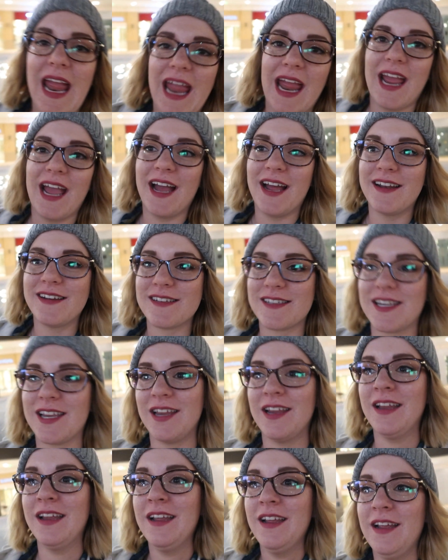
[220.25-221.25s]
and
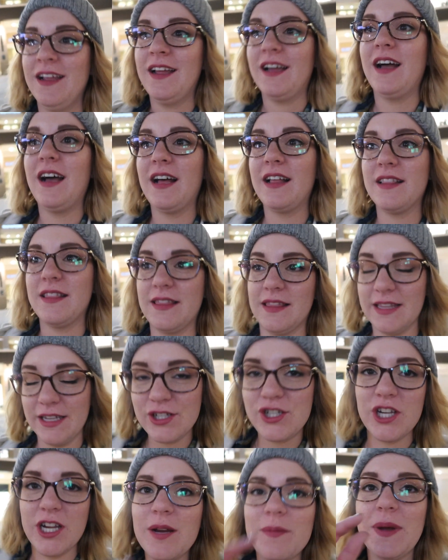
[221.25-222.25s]

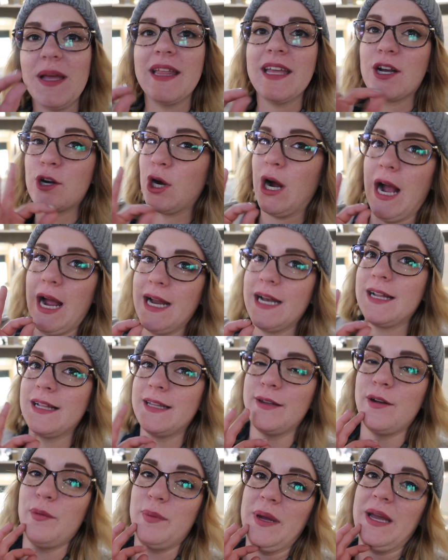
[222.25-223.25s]
legitimately cried a
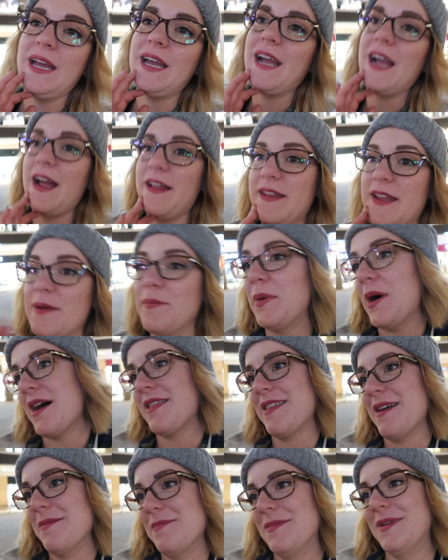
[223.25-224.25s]
little bit and then bought
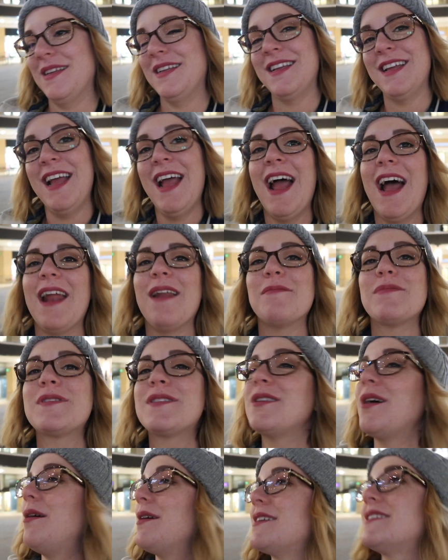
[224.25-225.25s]
them. And I'm
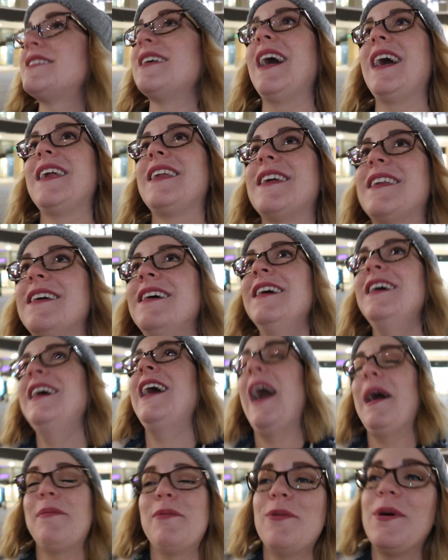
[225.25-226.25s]
so excited.
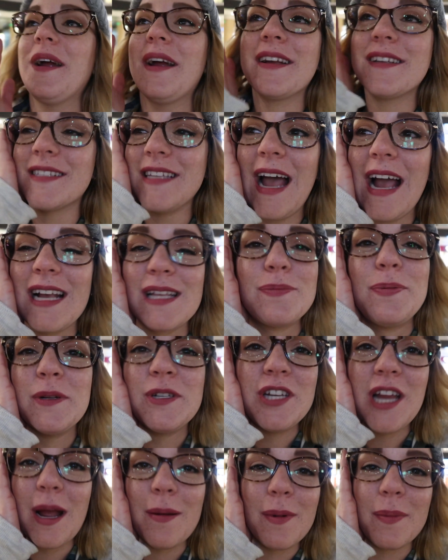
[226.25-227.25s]
I've been wearing Zach's
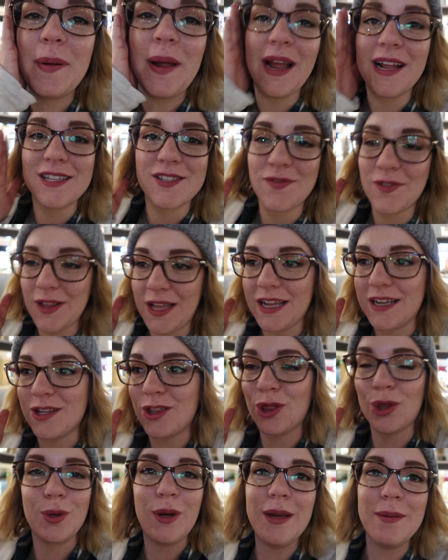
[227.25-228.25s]
pajama pants for like
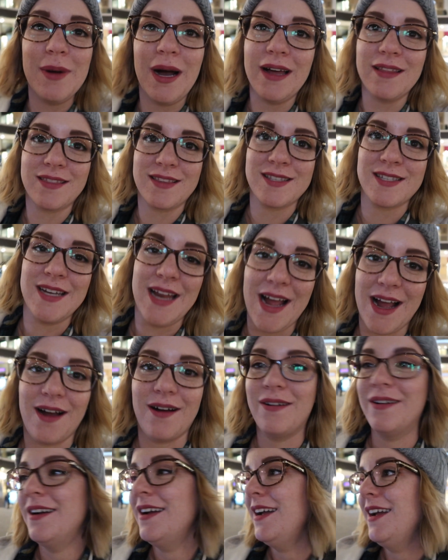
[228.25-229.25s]
3 months
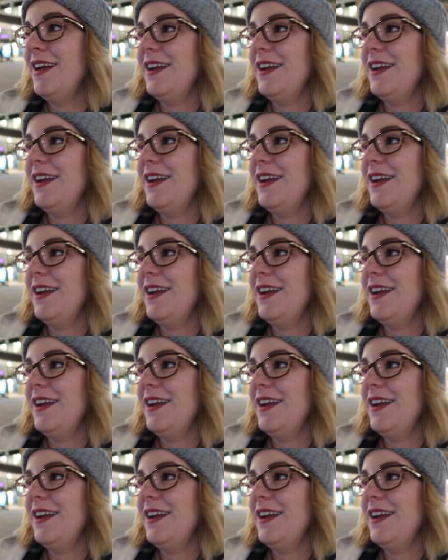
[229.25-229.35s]
now.